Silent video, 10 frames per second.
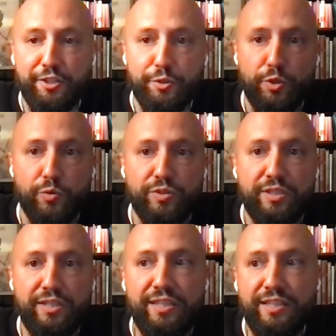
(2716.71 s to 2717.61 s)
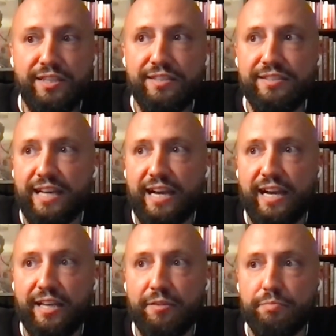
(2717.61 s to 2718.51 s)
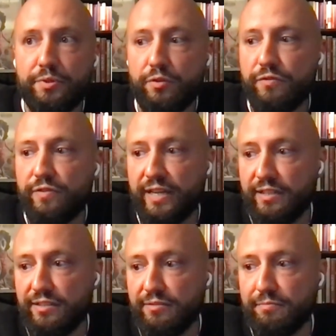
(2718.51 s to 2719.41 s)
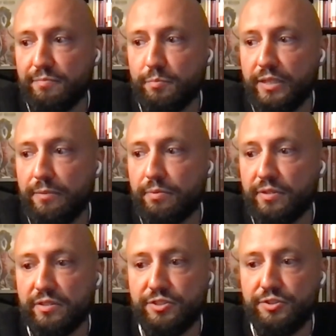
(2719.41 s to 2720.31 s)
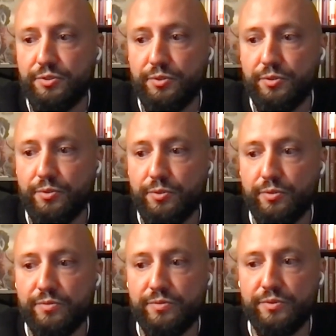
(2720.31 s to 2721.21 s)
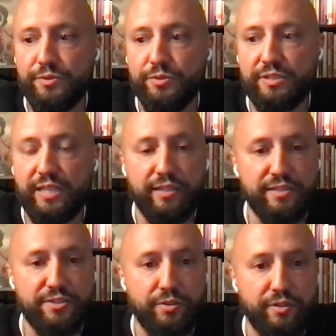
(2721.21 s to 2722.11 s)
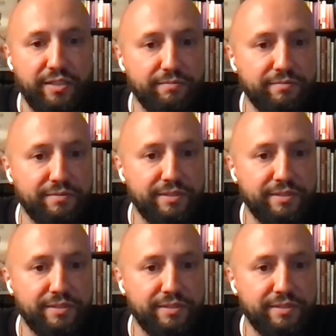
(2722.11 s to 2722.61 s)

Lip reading: you don't need high profile people to tell a story.